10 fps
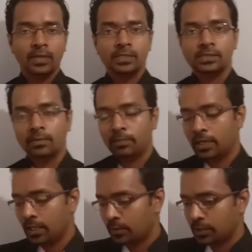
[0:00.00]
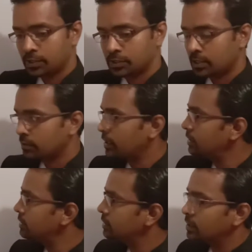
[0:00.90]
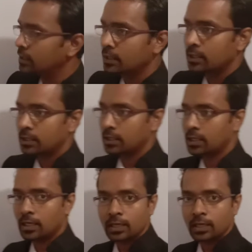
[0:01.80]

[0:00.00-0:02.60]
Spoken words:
Simple equation, right? uh,